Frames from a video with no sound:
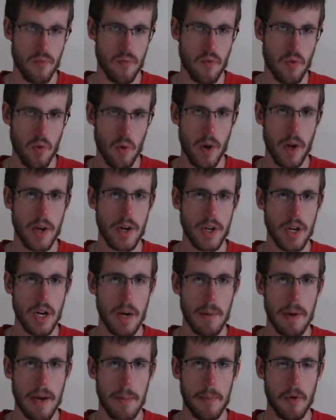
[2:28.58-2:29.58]
Great
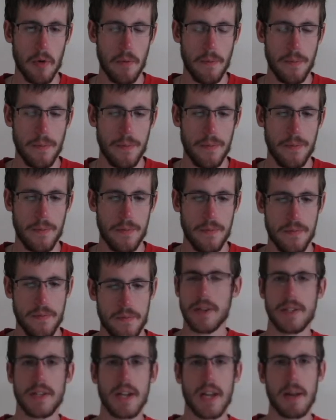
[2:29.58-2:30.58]
job, Apple.
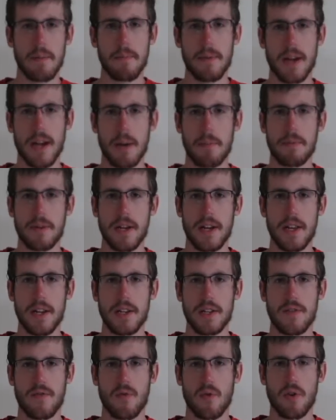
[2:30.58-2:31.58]
A second big update
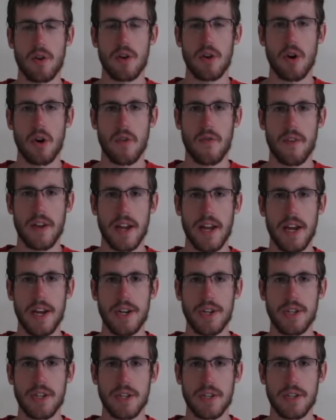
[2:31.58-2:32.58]
is for
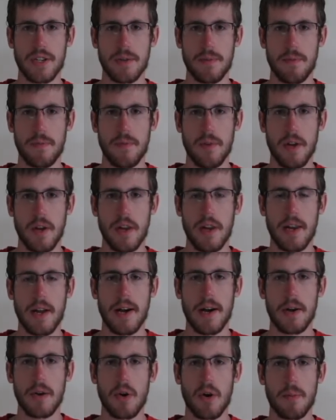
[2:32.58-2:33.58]
notifications.
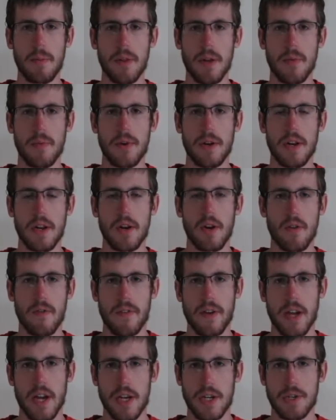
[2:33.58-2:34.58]
Now, normally when the
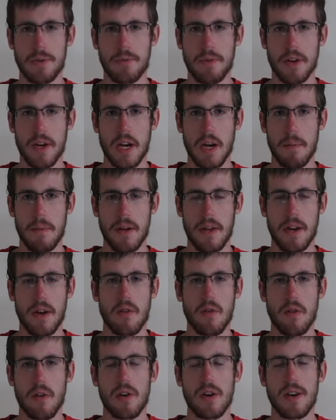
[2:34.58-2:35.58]
notification would come in
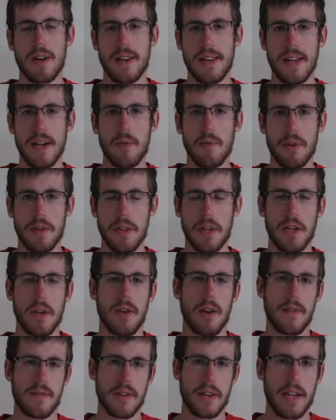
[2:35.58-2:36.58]
order to deal with it,
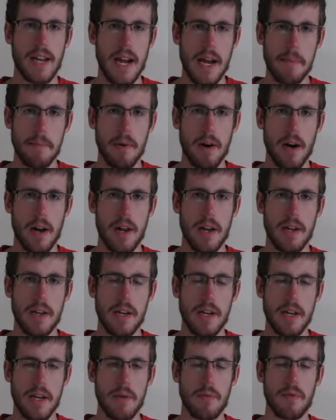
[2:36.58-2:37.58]
you'd have to tap on
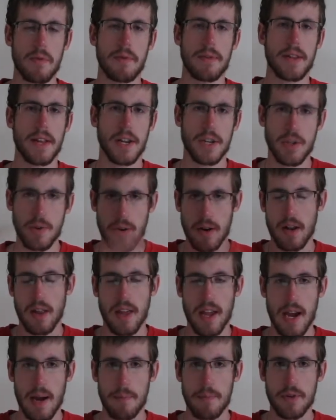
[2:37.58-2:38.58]
it and it would get you out of
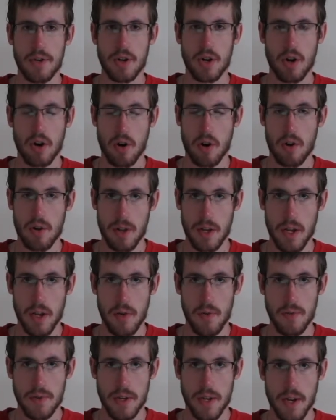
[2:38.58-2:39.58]
the app that you're currently
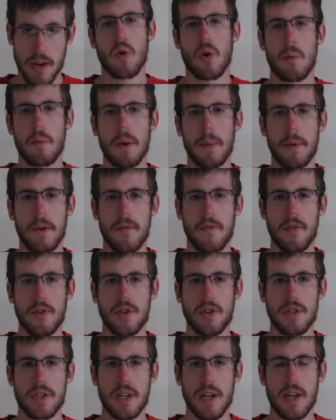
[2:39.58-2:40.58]
using. Or maybe if you're
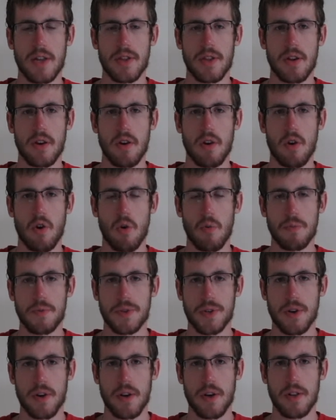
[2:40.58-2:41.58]
just at the home
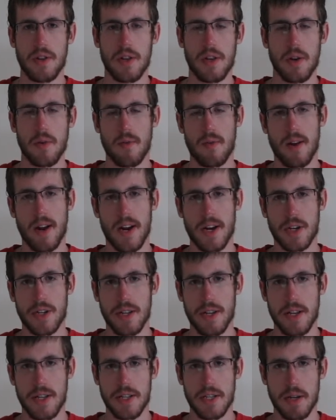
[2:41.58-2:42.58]
screen, then you weren't
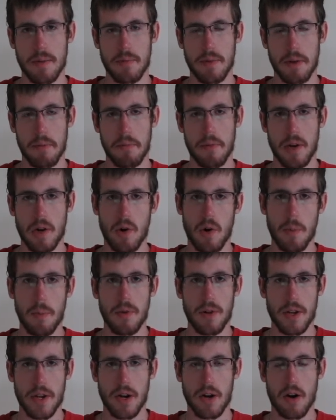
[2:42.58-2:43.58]
actually in something. But
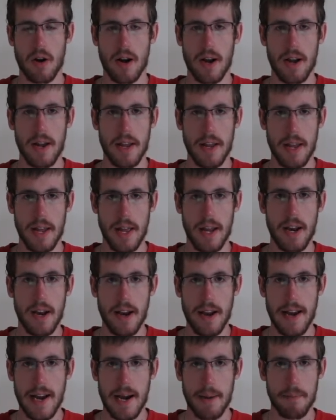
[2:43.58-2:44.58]
normally you're in
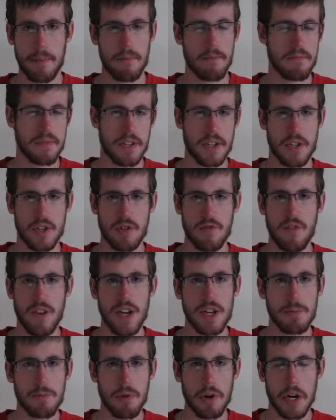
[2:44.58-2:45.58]
an app, such as
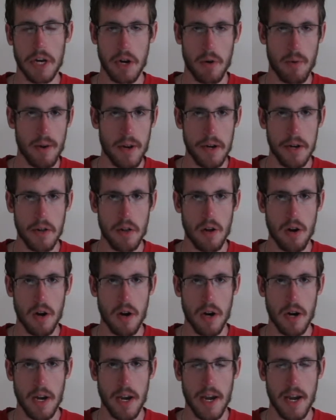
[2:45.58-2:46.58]
Facebook, you're reading
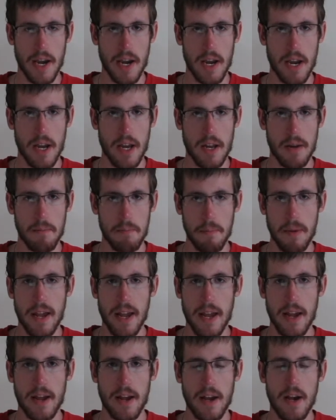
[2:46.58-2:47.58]
along, and
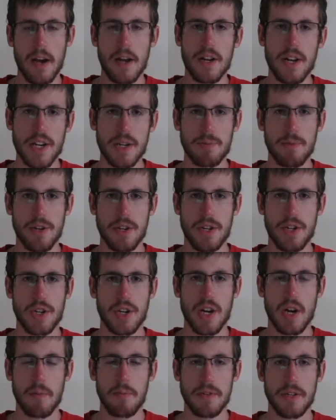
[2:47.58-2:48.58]
bing, text
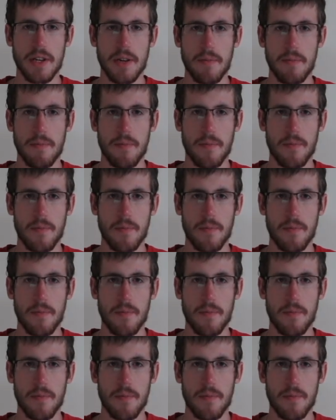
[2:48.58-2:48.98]
message comes in.